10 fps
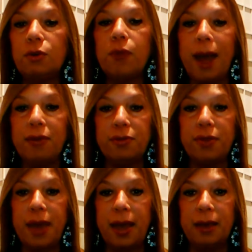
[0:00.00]
rather
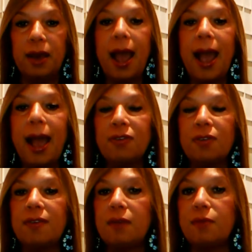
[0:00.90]
than ask the
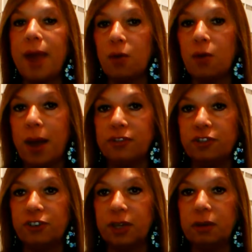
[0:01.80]
direct
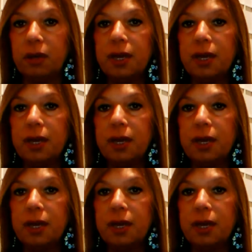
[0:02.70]
question,